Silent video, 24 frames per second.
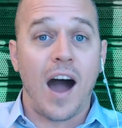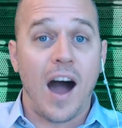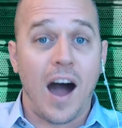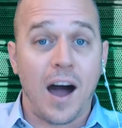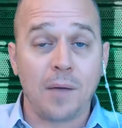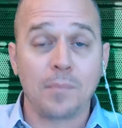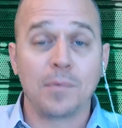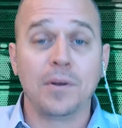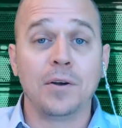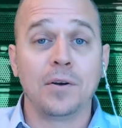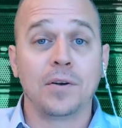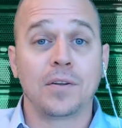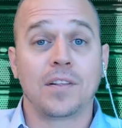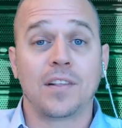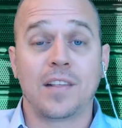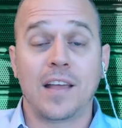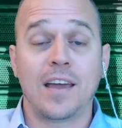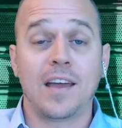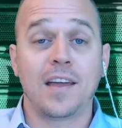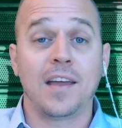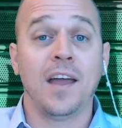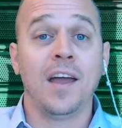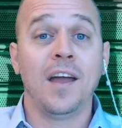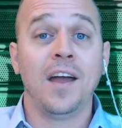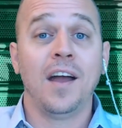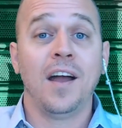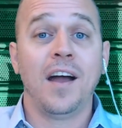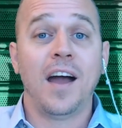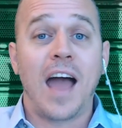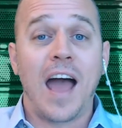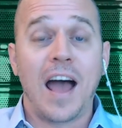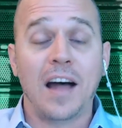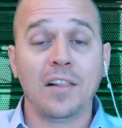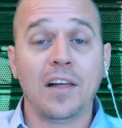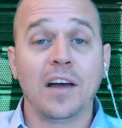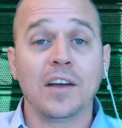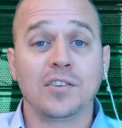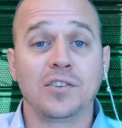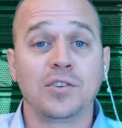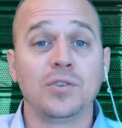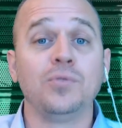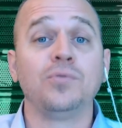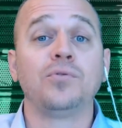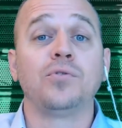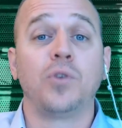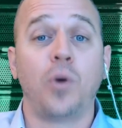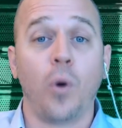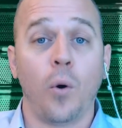I'm here to say
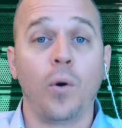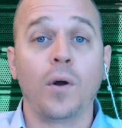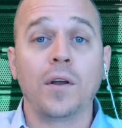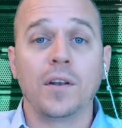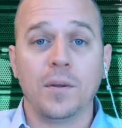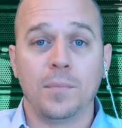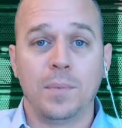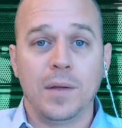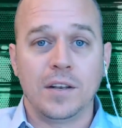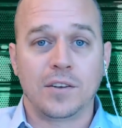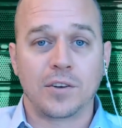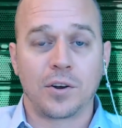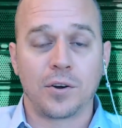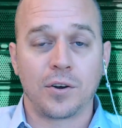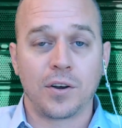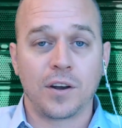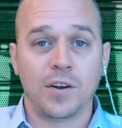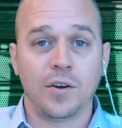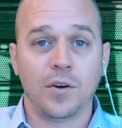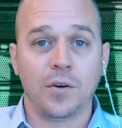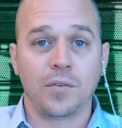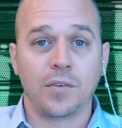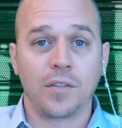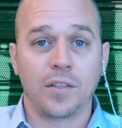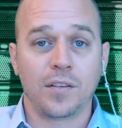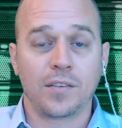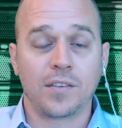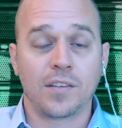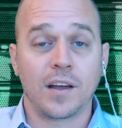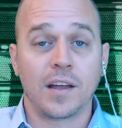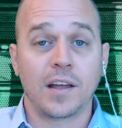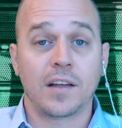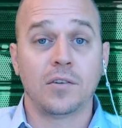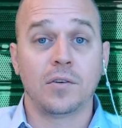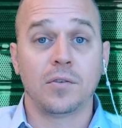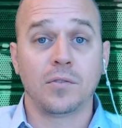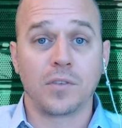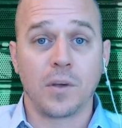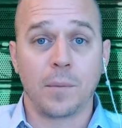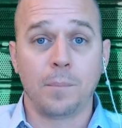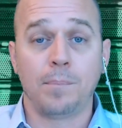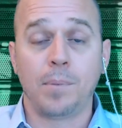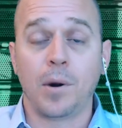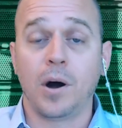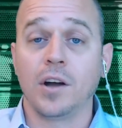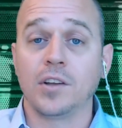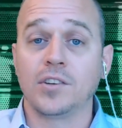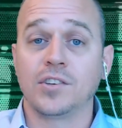LSU is going to be turning over the Cyclones a
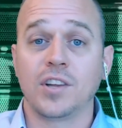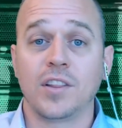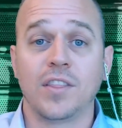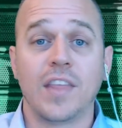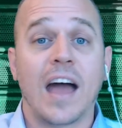bunch,